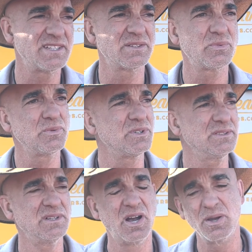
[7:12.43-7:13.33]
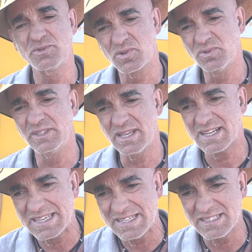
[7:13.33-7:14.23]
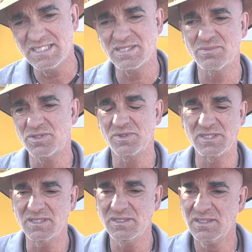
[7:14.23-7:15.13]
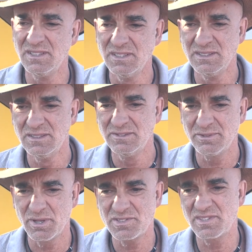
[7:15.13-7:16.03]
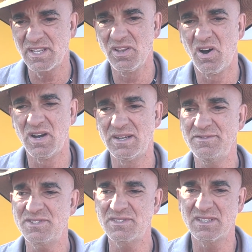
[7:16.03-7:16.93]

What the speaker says: We were homeschooling our kids, which we did for most of their lives.